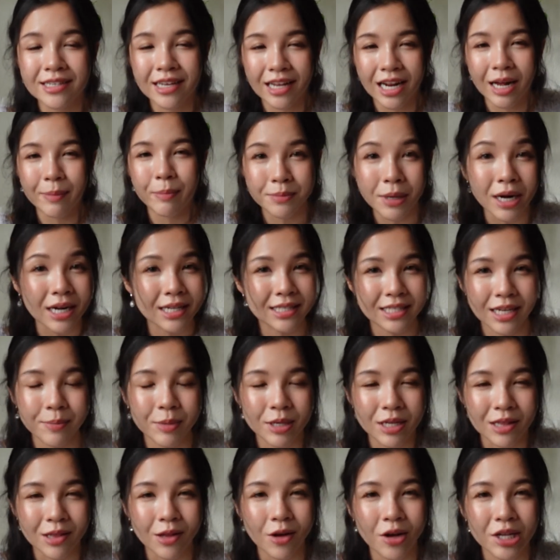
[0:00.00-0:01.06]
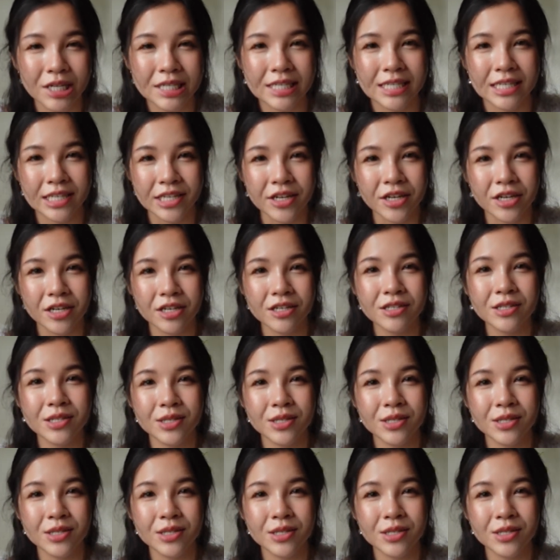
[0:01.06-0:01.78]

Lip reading: that are marked up a lot here,